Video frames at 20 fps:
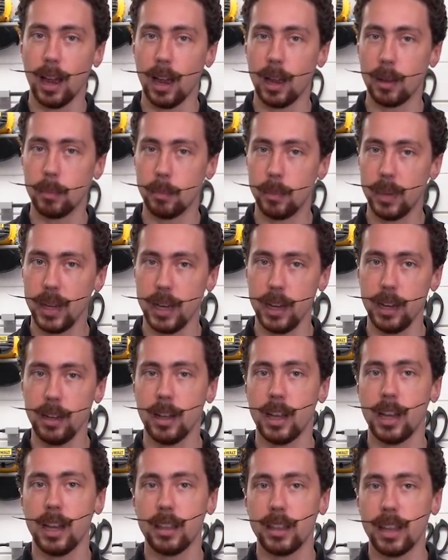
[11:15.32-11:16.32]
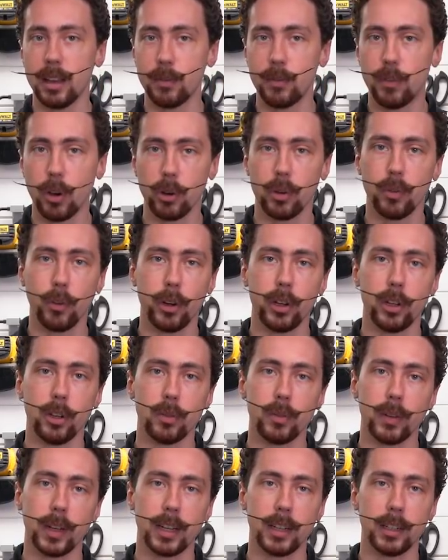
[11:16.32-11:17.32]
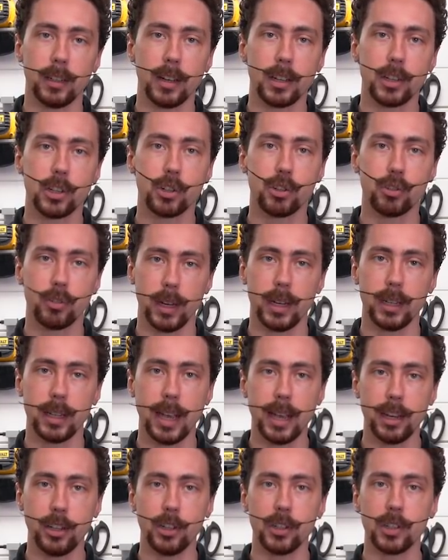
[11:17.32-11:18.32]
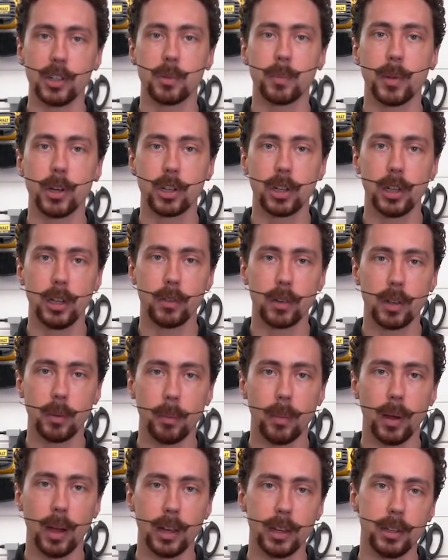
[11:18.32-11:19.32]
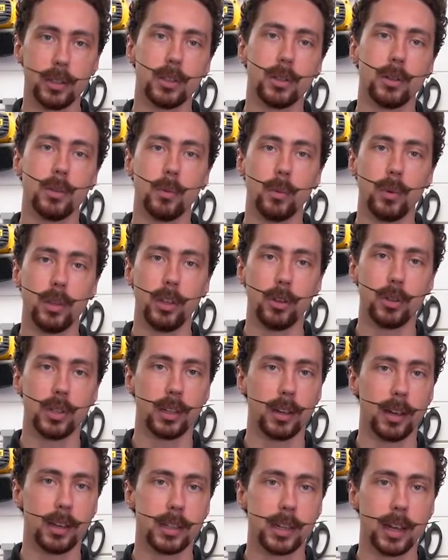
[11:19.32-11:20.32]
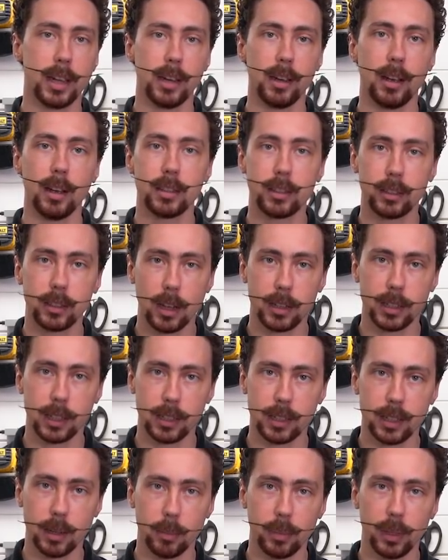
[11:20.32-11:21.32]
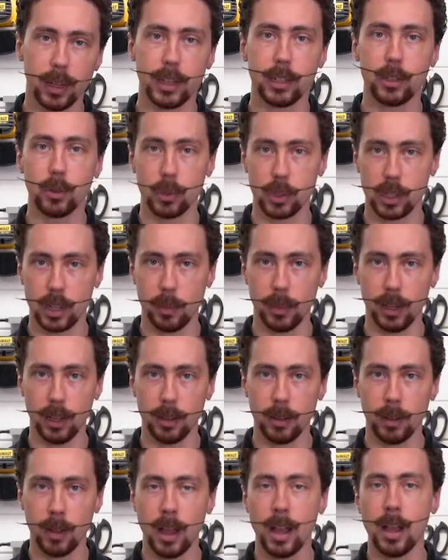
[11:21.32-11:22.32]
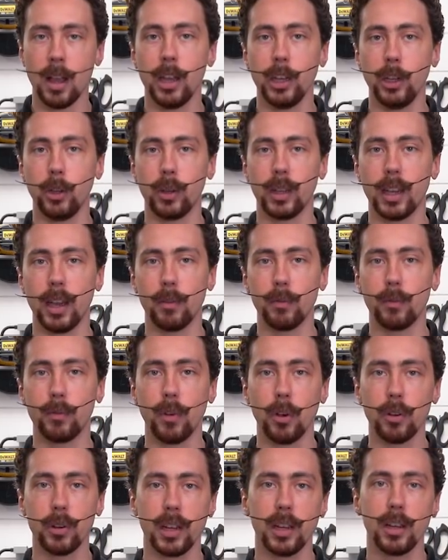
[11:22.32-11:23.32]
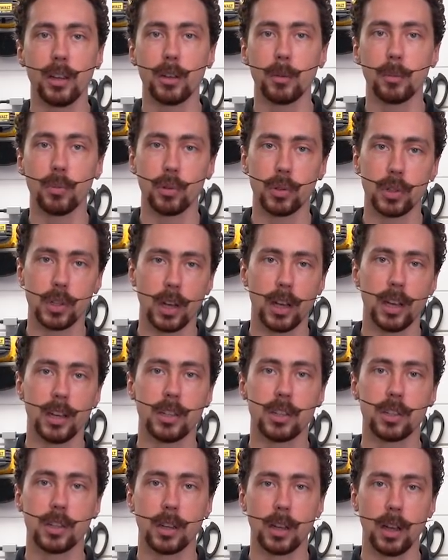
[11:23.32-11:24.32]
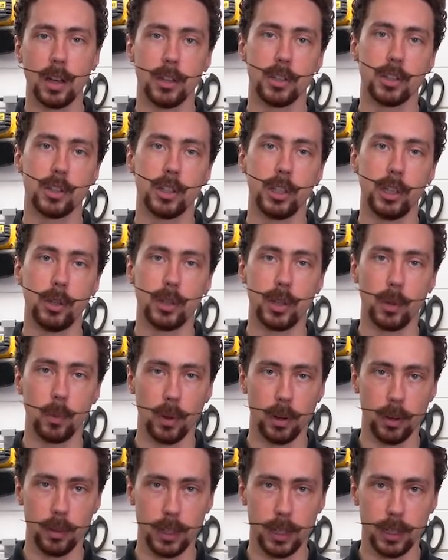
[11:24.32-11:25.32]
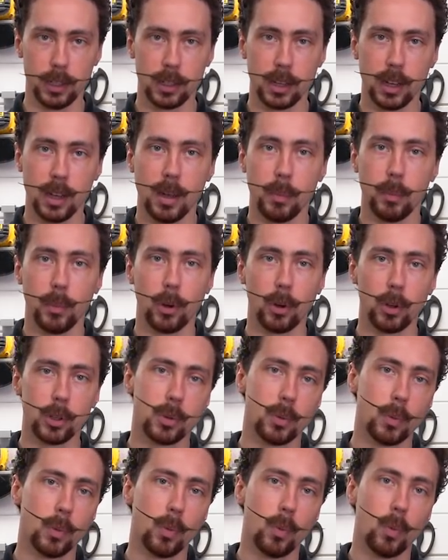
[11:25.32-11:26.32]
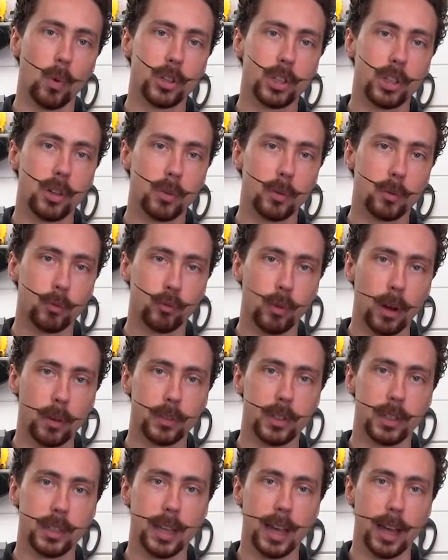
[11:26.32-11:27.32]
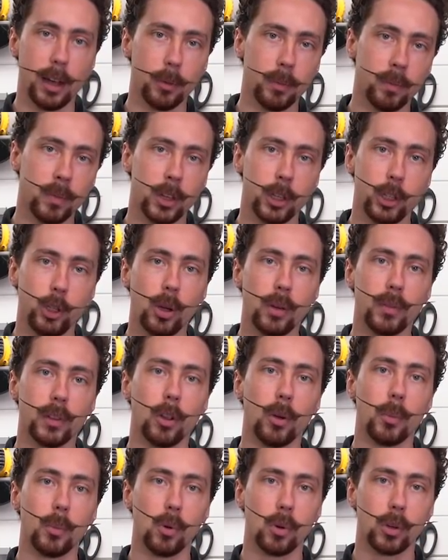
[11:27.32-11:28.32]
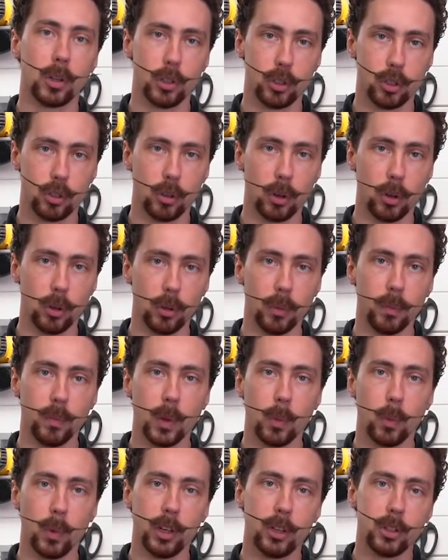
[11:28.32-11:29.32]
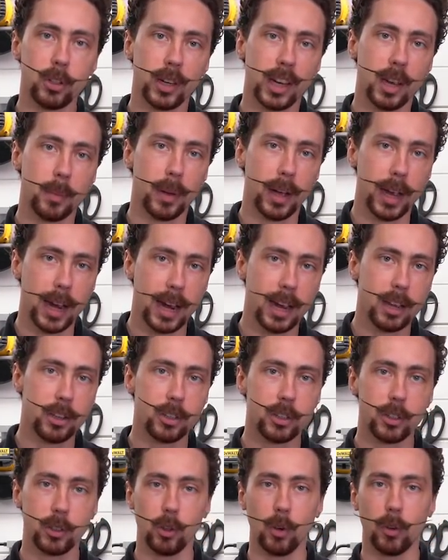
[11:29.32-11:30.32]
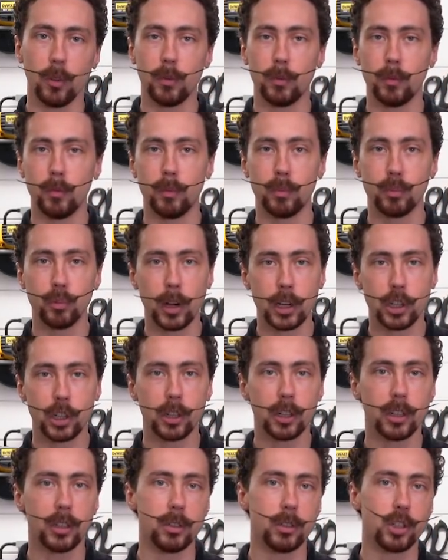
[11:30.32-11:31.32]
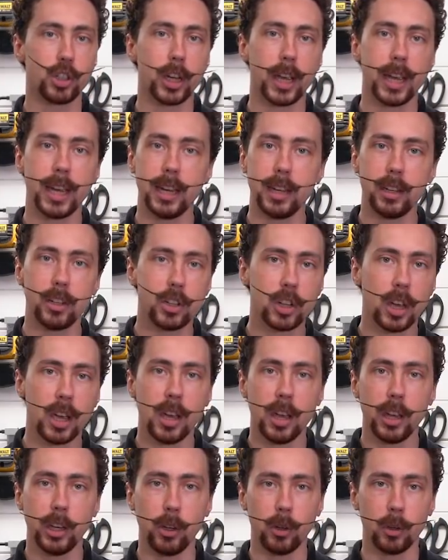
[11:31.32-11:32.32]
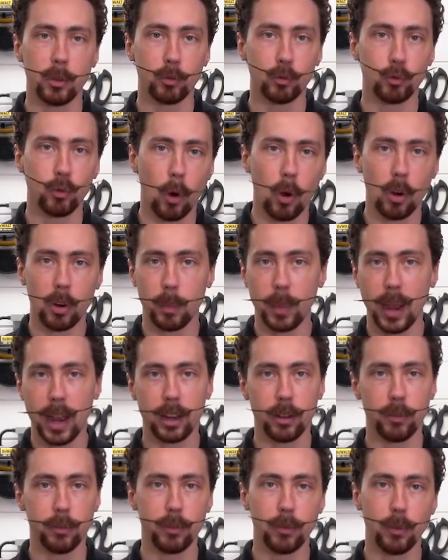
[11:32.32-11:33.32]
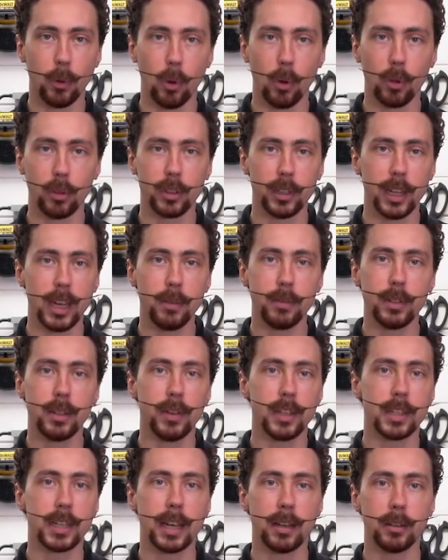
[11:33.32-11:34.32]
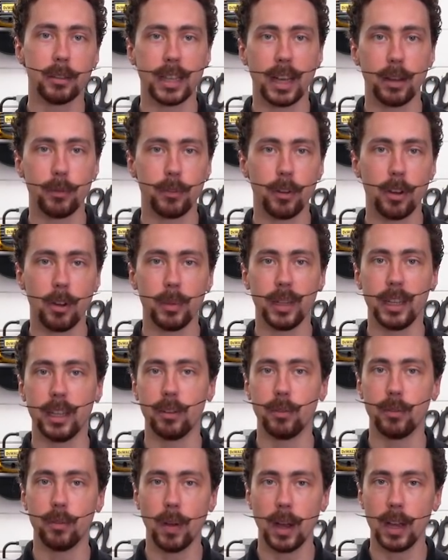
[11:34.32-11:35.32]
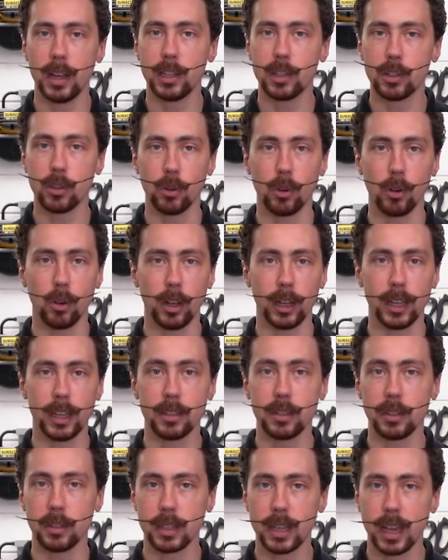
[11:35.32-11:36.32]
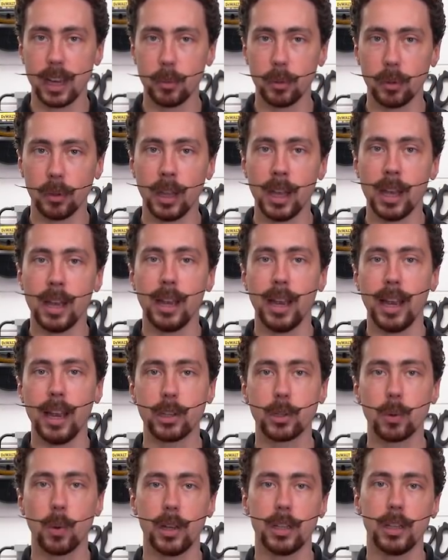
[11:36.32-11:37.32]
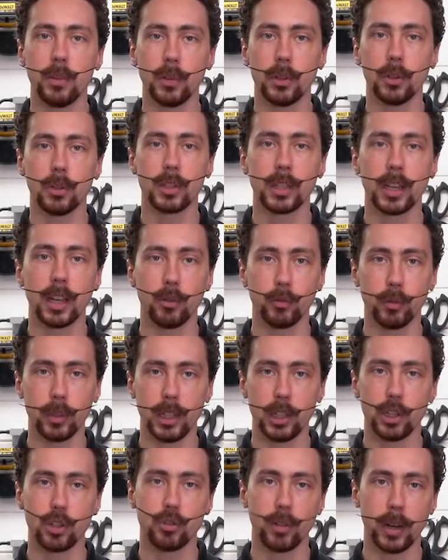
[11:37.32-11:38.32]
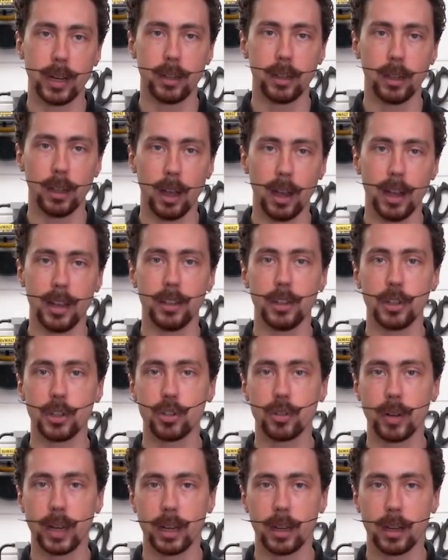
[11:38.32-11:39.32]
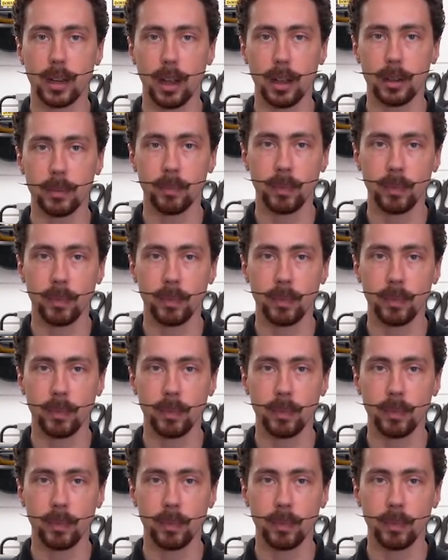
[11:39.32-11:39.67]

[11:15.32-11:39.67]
and B, they're very, very good for getting nice straight edges, especially if combined with using, like, say, a cutting template or similar. You can get very precise cuts using one of these, because once you've roughed it down, you have a lot more control. When you're doing it by hand, your pressure can change, you can rock back and forth, even if it's held down firmly in a vise or against the table, it's quite difficult to get a really straight line and a straight cut.